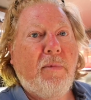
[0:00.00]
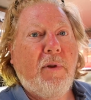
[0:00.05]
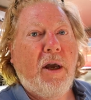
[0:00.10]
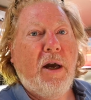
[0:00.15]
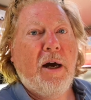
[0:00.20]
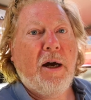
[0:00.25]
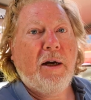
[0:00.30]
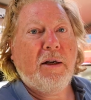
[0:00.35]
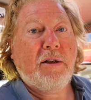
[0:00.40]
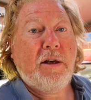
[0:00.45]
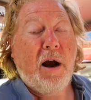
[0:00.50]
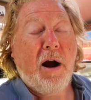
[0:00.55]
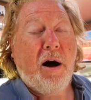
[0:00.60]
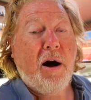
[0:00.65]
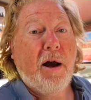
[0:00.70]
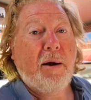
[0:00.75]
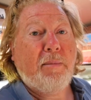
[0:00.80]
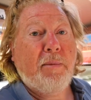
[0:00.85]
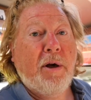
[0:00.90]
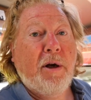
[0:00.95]
uh,
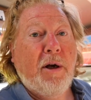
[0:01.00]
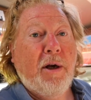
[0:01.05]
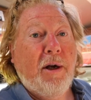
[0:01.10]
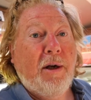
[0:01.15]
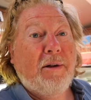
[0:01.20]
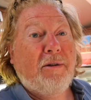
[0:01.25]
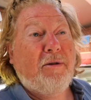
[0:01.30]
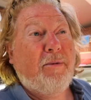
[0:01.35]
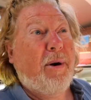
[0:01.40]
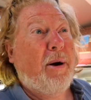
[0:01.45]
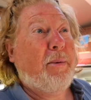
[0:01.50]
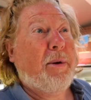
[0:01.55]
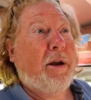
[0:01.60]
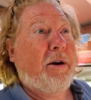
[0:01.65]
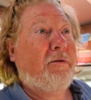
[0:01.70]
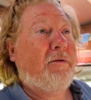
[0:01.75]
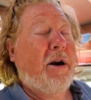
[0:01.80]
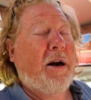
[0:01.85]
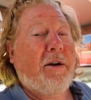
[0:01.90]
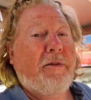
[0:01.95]
time. We might be able
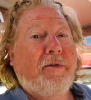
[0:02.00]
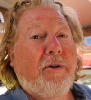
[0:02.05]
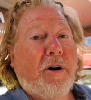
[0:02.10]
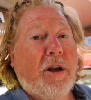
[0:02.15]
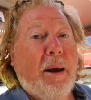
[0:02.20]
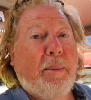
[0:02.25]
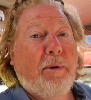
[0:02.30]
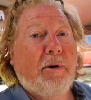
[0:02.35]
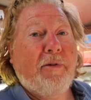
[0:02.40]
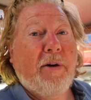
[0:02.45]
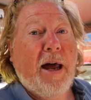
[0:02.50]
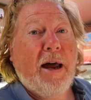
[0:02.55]
to run it for a couple of